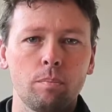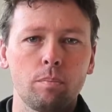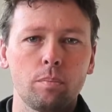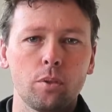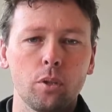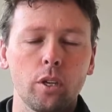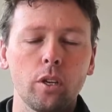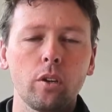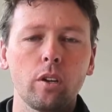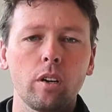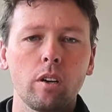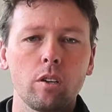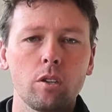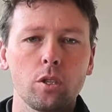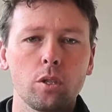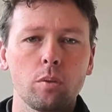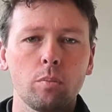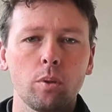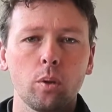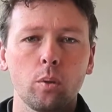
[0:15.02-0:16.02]
so here at
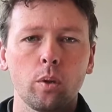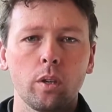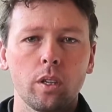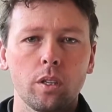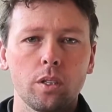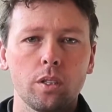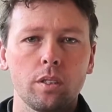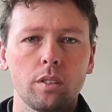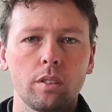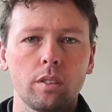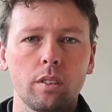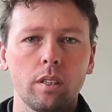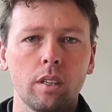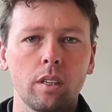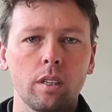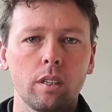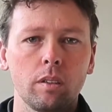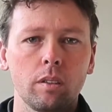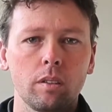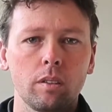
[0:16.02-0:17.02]
Artisan Boatworks,
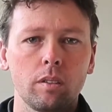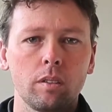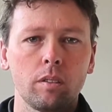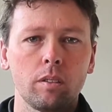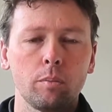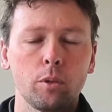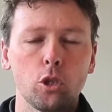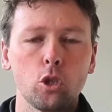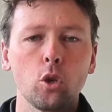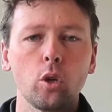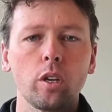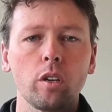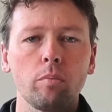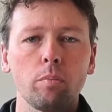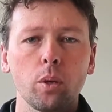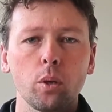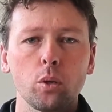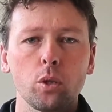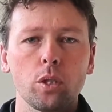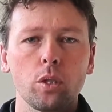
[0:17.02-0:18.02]
uh, the majority of
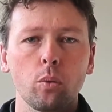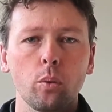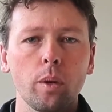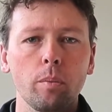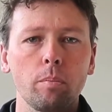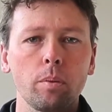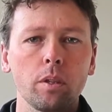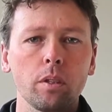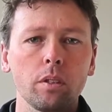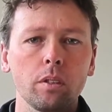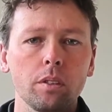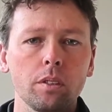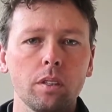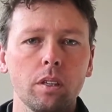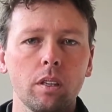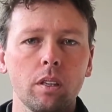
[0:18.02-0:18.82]
boats that we build